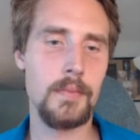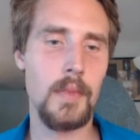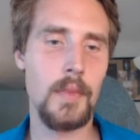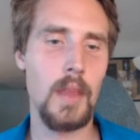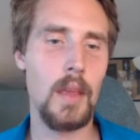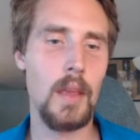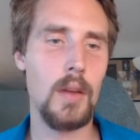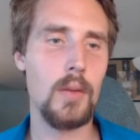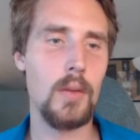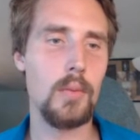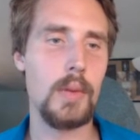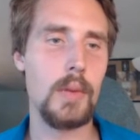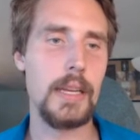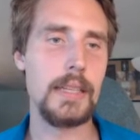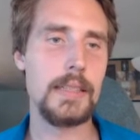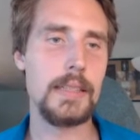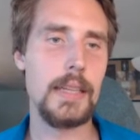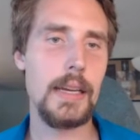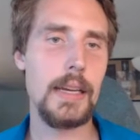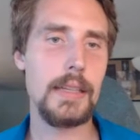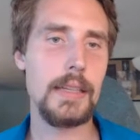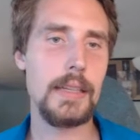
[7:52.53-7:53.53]
We
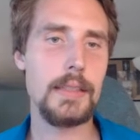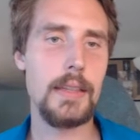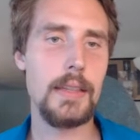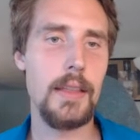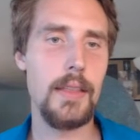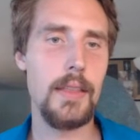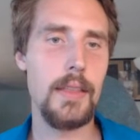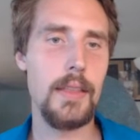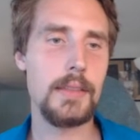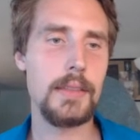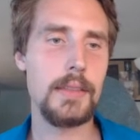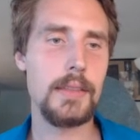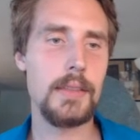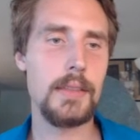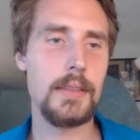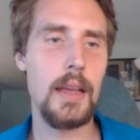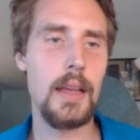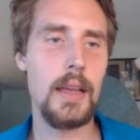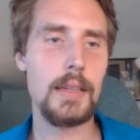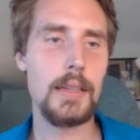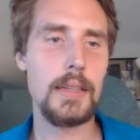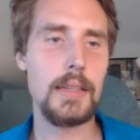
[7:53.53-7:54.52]
test this
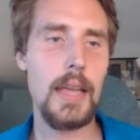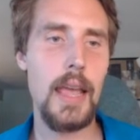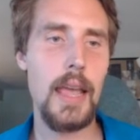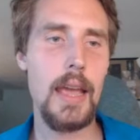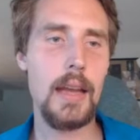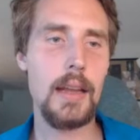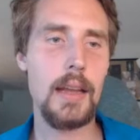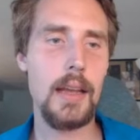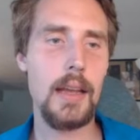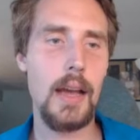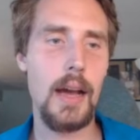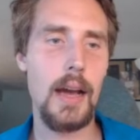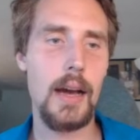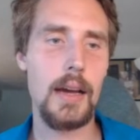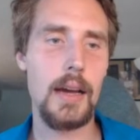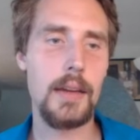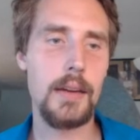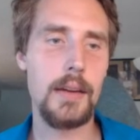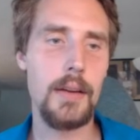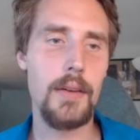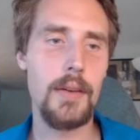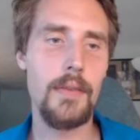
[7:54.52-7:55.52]
attack
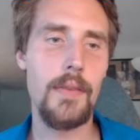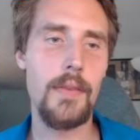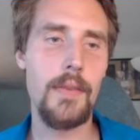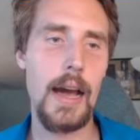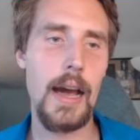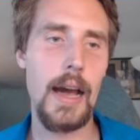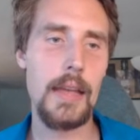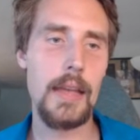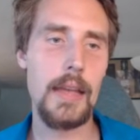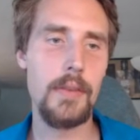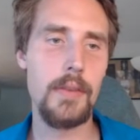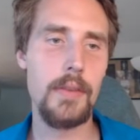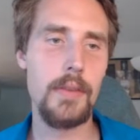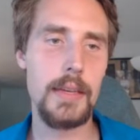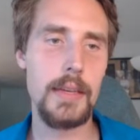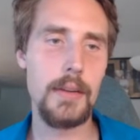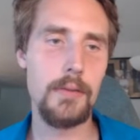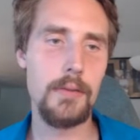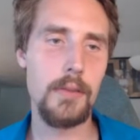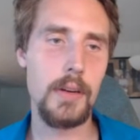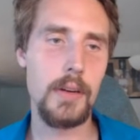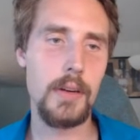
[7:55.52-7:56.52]
on 5
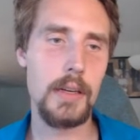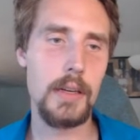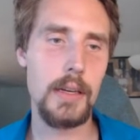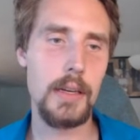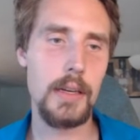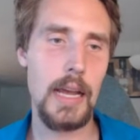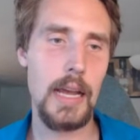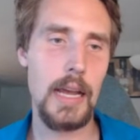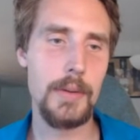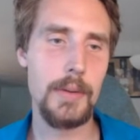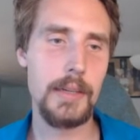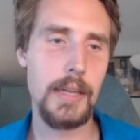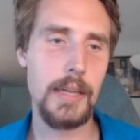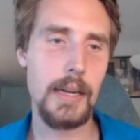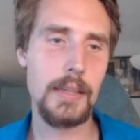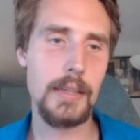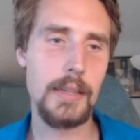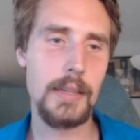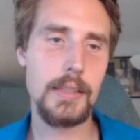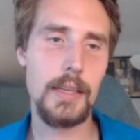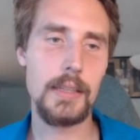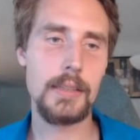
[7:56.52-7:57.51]
different common data
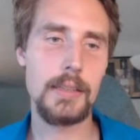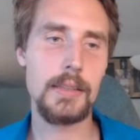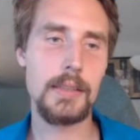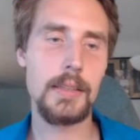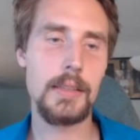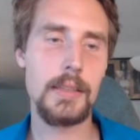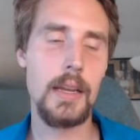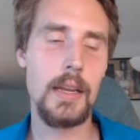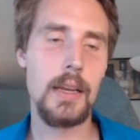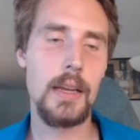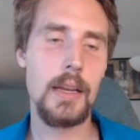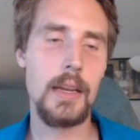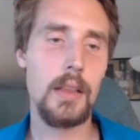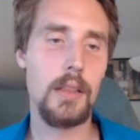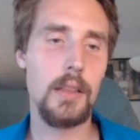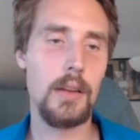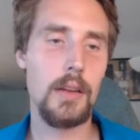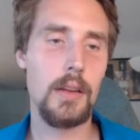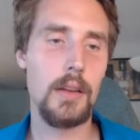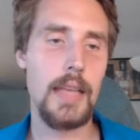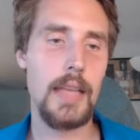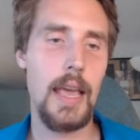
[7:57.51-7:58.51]
sets
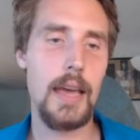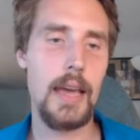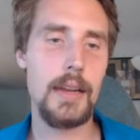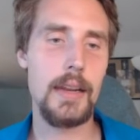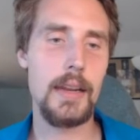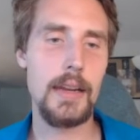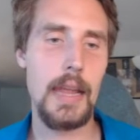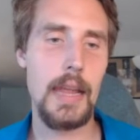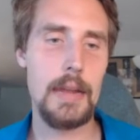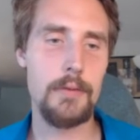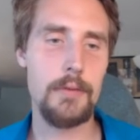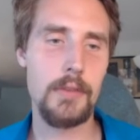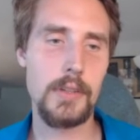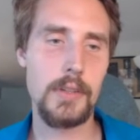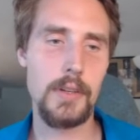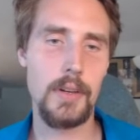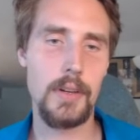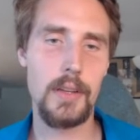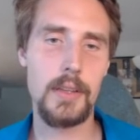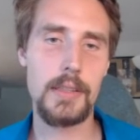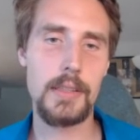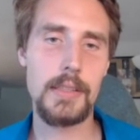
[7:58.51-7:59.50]
looked at in
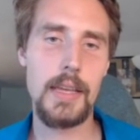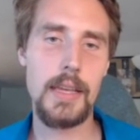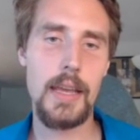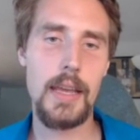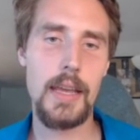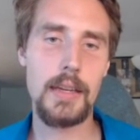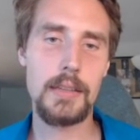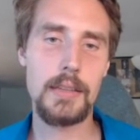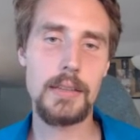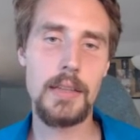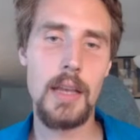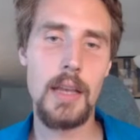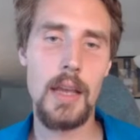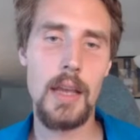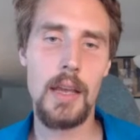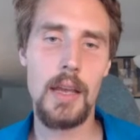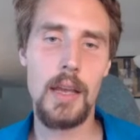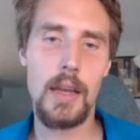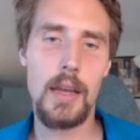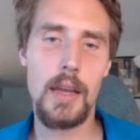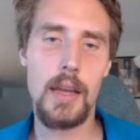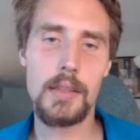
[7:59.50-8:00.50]
adversarial attacks,
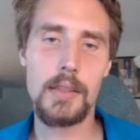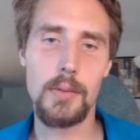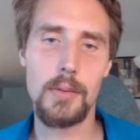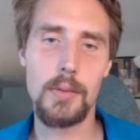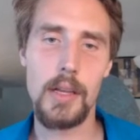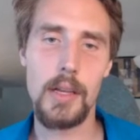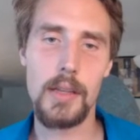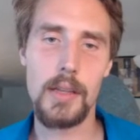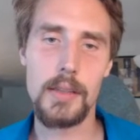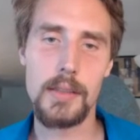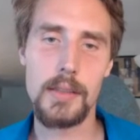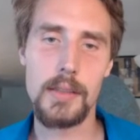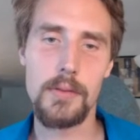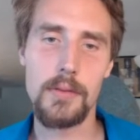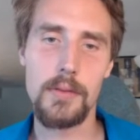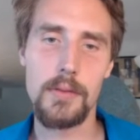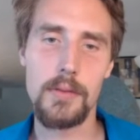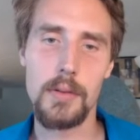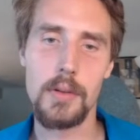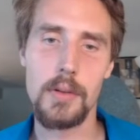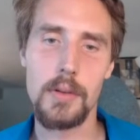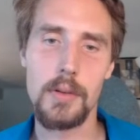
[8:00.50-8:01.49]
as well as
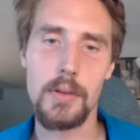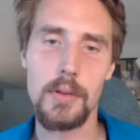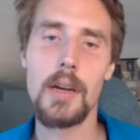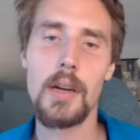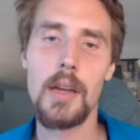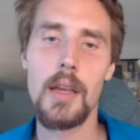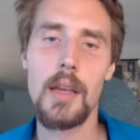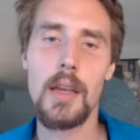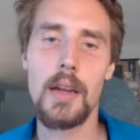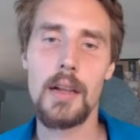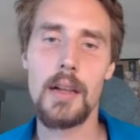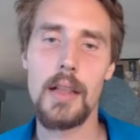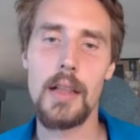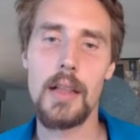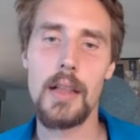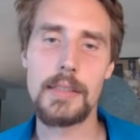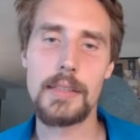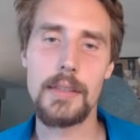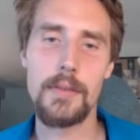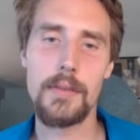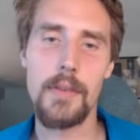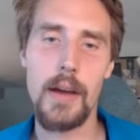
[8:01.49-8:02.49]
4
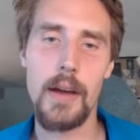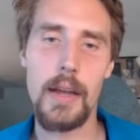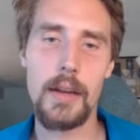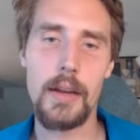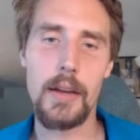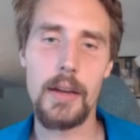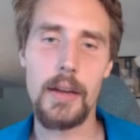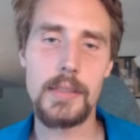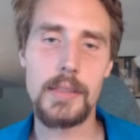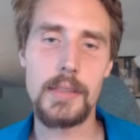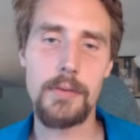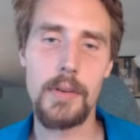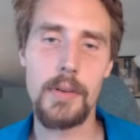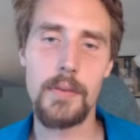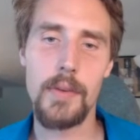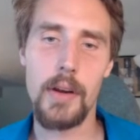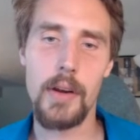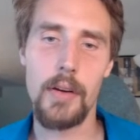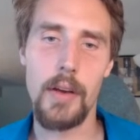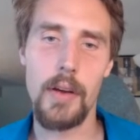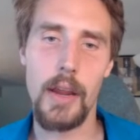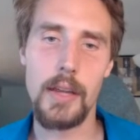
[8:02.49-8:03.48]
classifiers, different
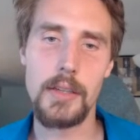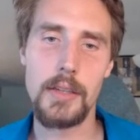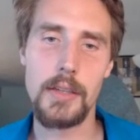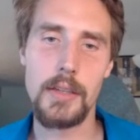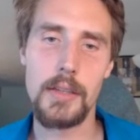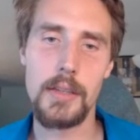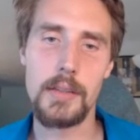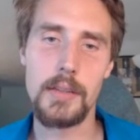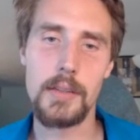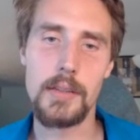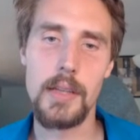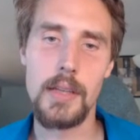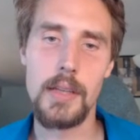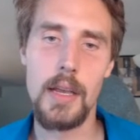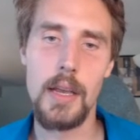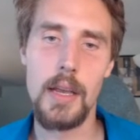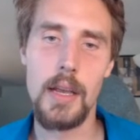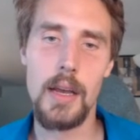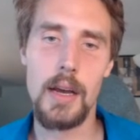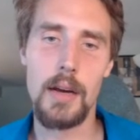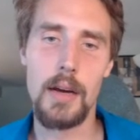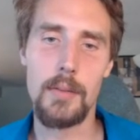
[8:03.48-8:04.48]
variations
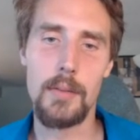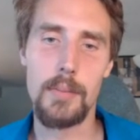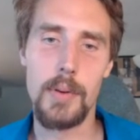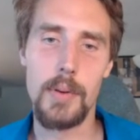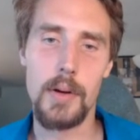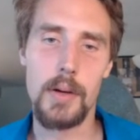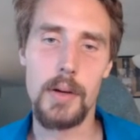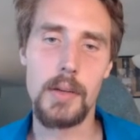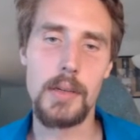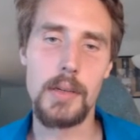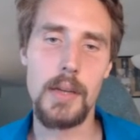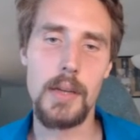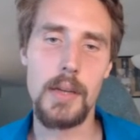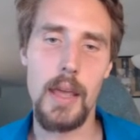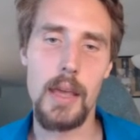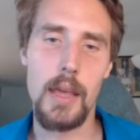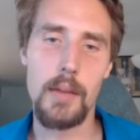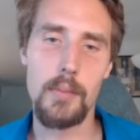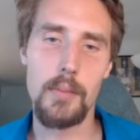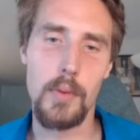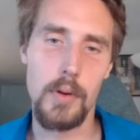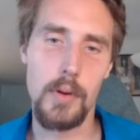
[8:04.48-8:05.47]
of Vert
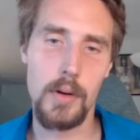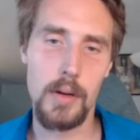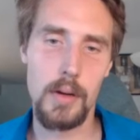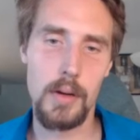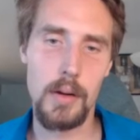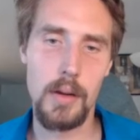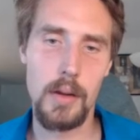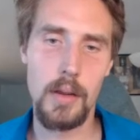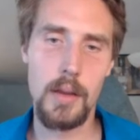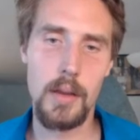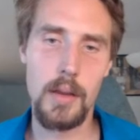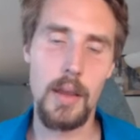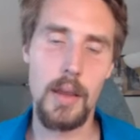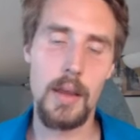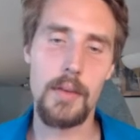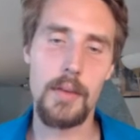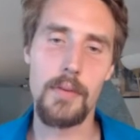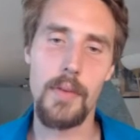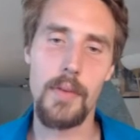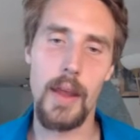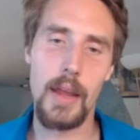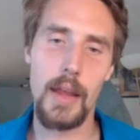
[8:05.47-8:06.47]
and more
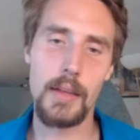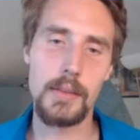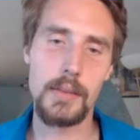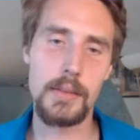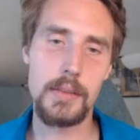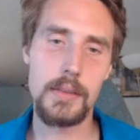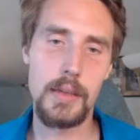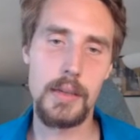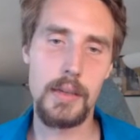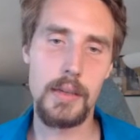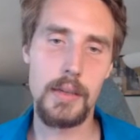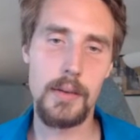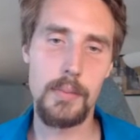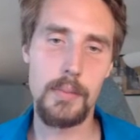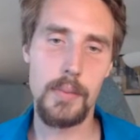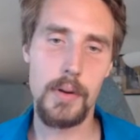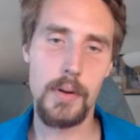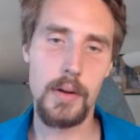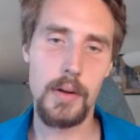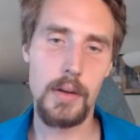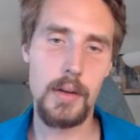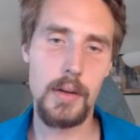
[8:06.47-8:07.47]
advanced
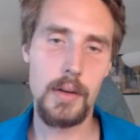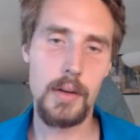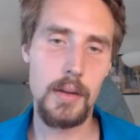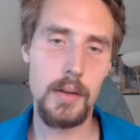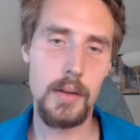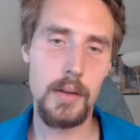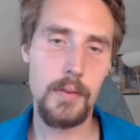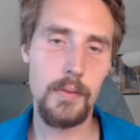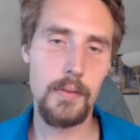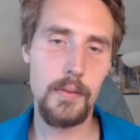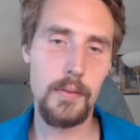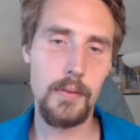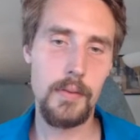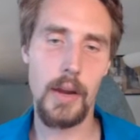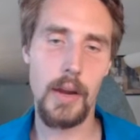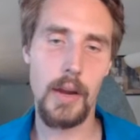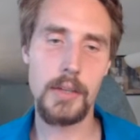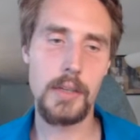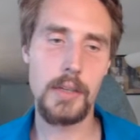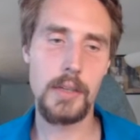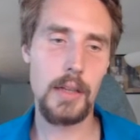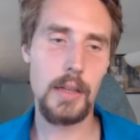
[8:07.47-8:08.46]
Vert
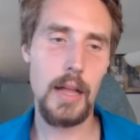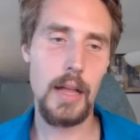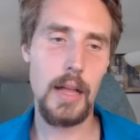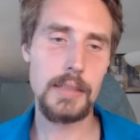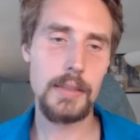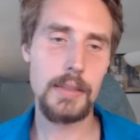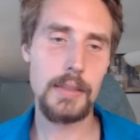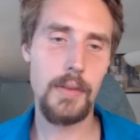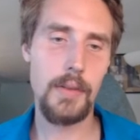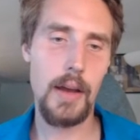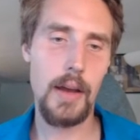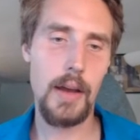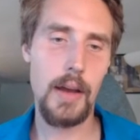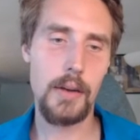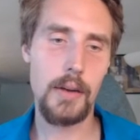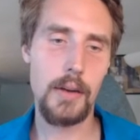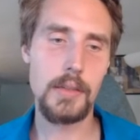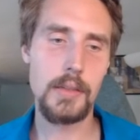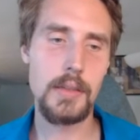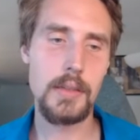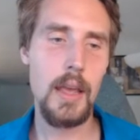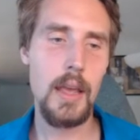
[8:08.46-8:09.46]
variation
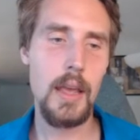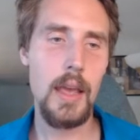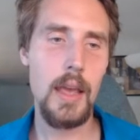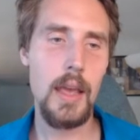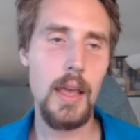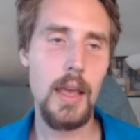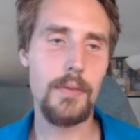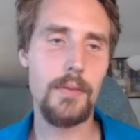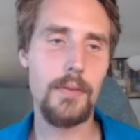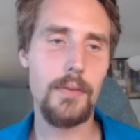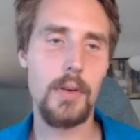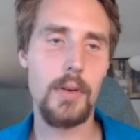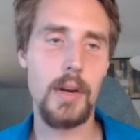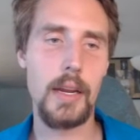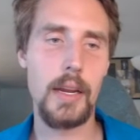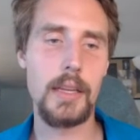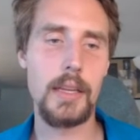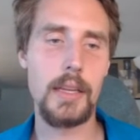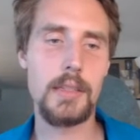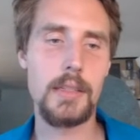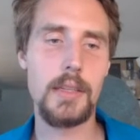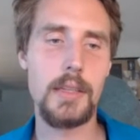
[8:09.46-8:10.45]
classifiers. And for
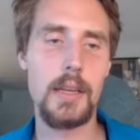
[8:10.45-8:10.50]
each,